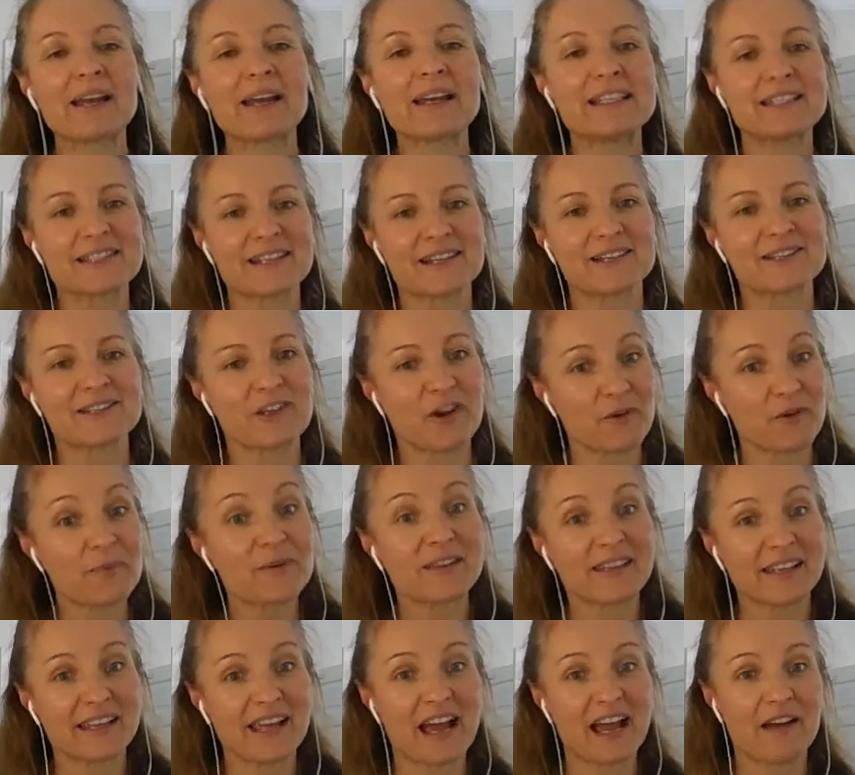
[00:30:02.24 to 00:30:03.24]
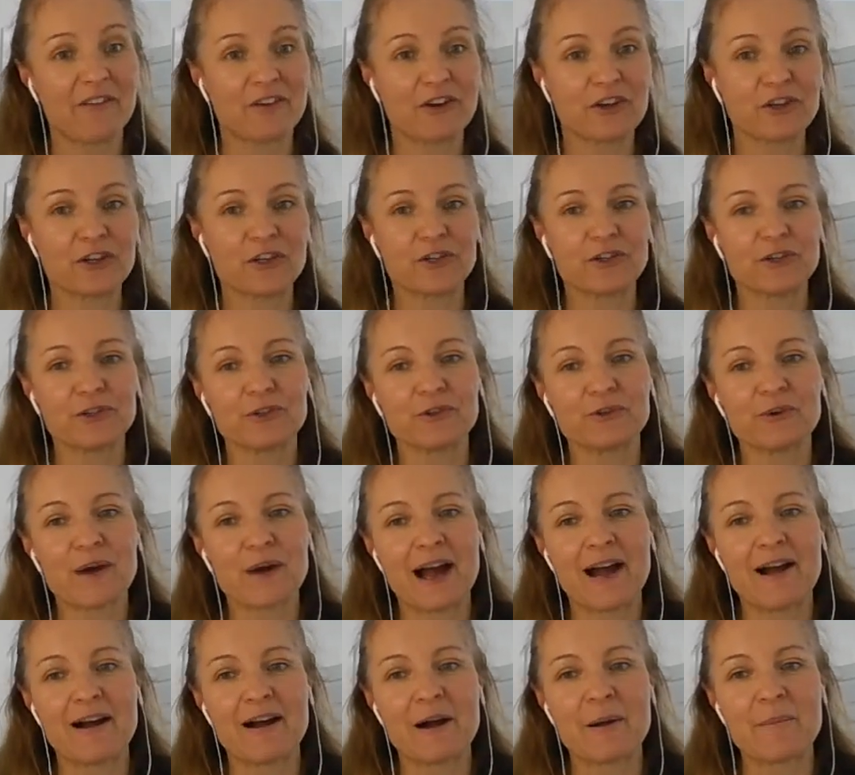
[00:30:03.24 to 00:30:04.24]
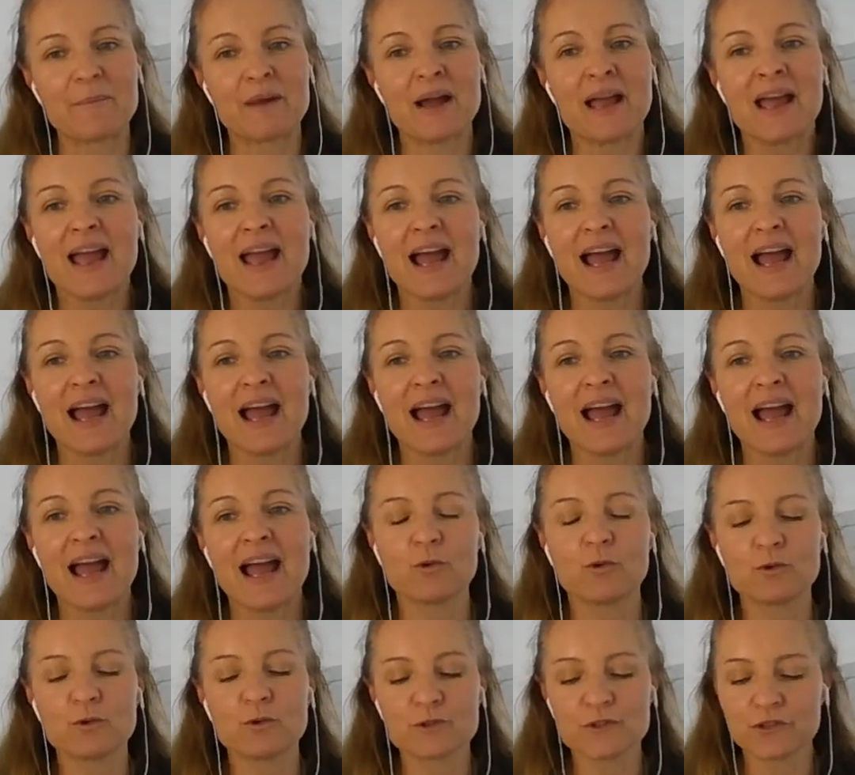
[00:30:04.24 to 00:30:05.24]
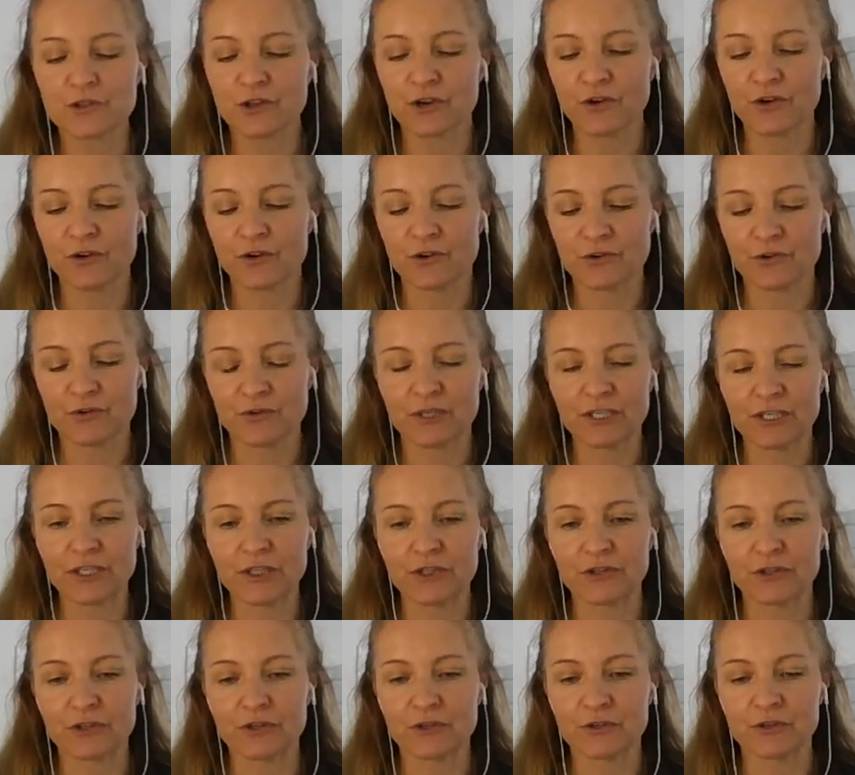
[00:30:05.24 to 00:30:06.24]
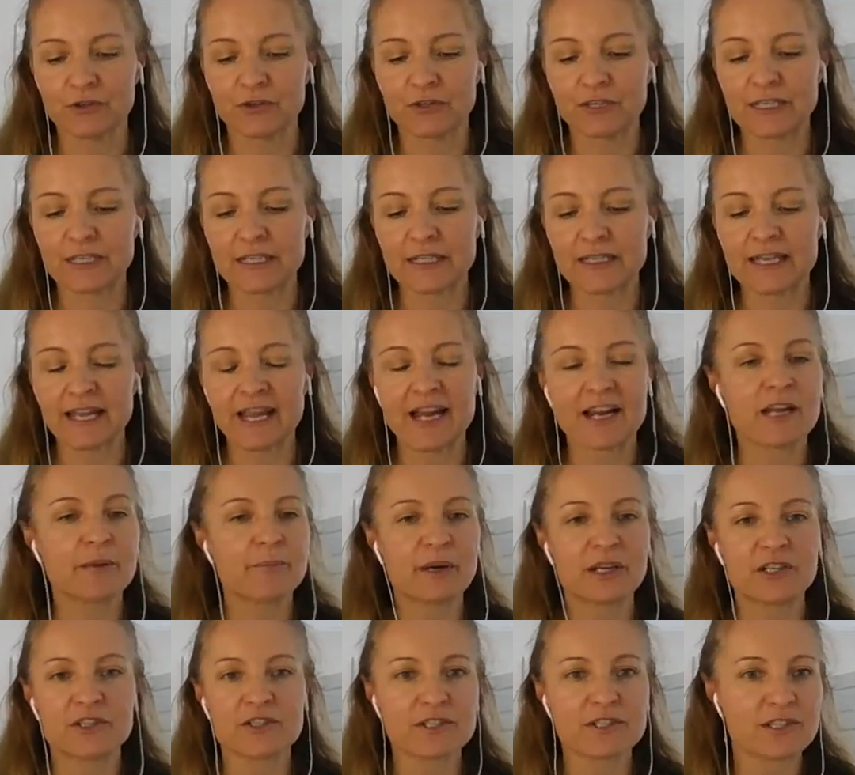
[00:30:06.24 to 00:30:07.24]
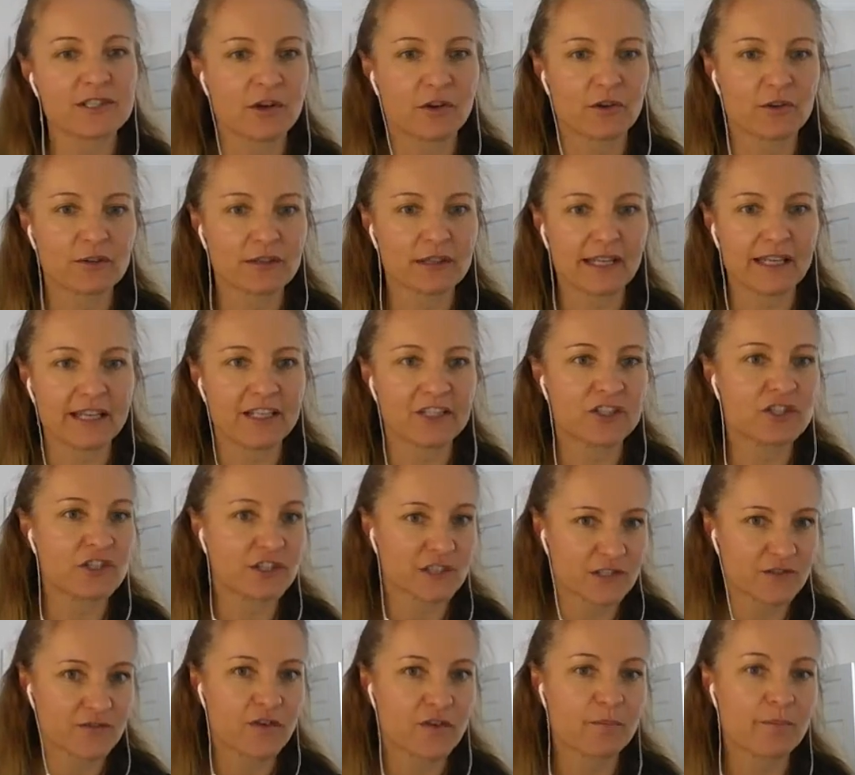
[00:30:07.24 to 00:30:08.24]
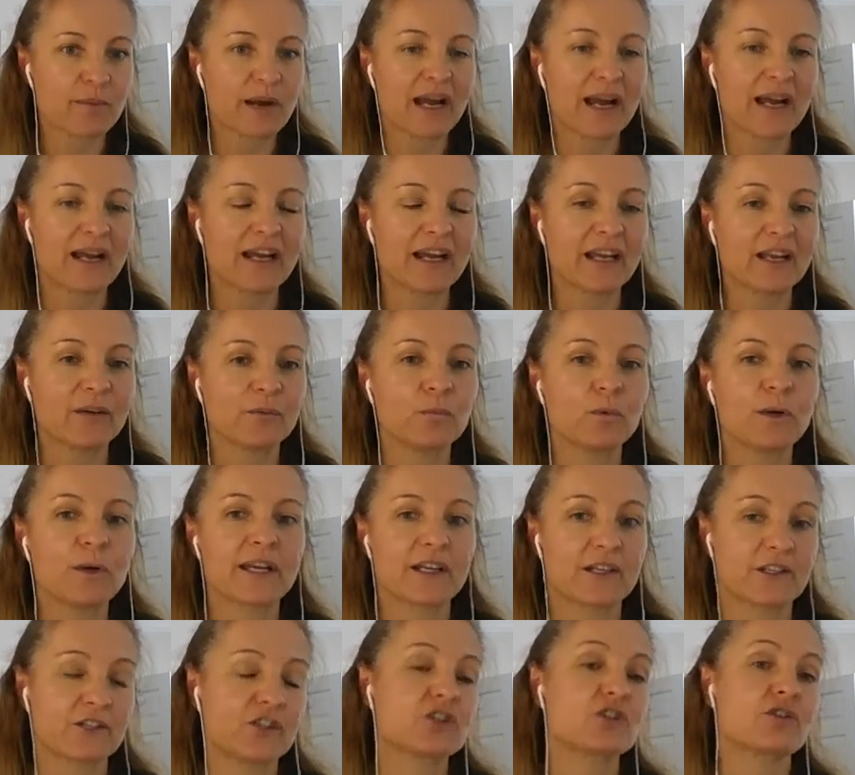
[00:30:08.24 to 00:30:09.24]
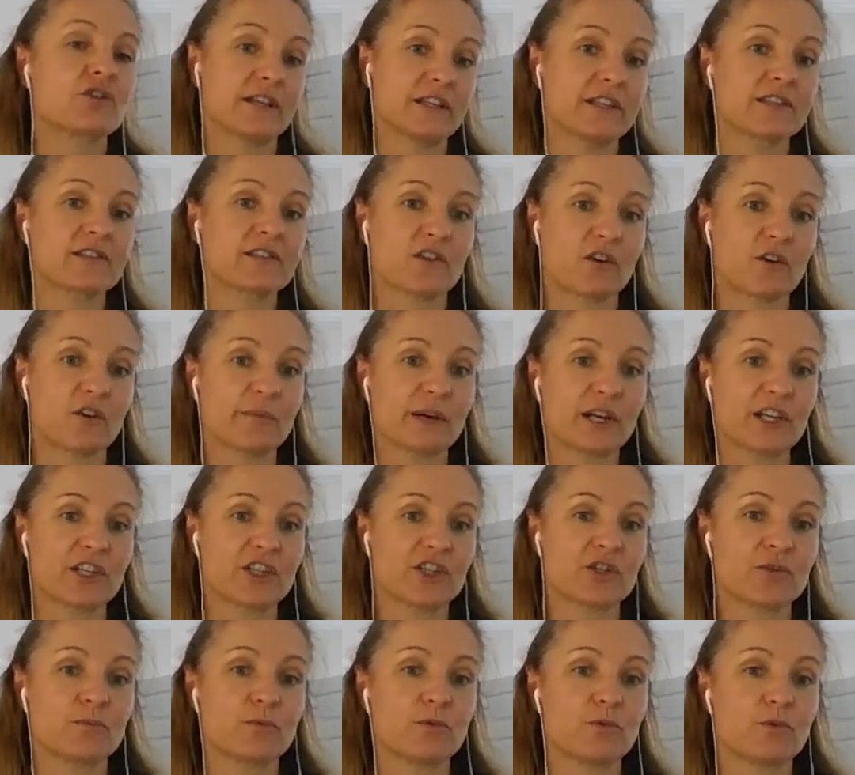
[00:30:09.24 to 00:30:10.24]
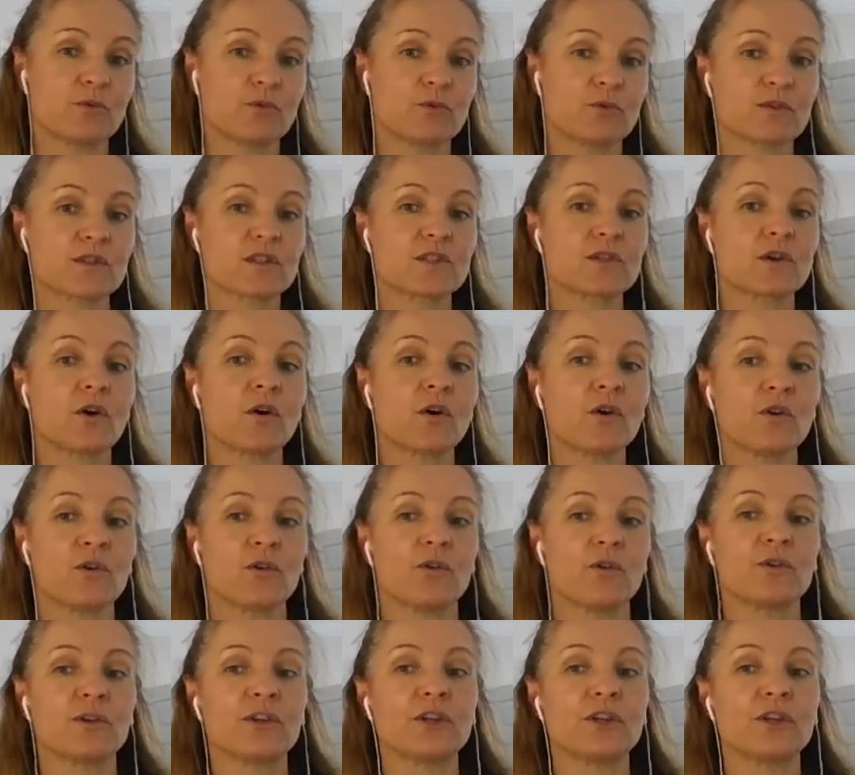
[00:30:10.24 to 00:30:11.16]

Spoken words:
it does open the avenue. And also, the acupuncture's not there just for pain. We can treat so much more. So,